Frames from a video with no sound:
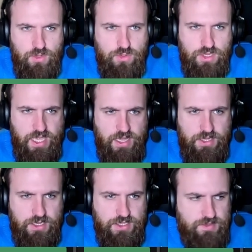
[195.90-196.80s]

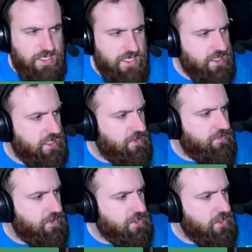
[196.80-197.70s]
Calendar. This might take a second for
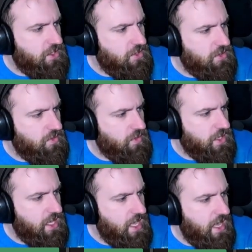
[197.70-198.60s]
it to load. We're going
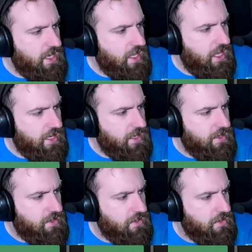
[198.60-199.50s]
to add a
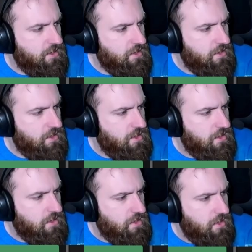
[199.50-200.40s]

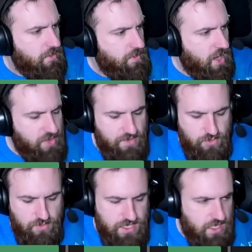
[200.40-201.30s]
Power Platform
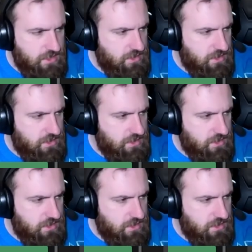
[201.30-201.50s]
test.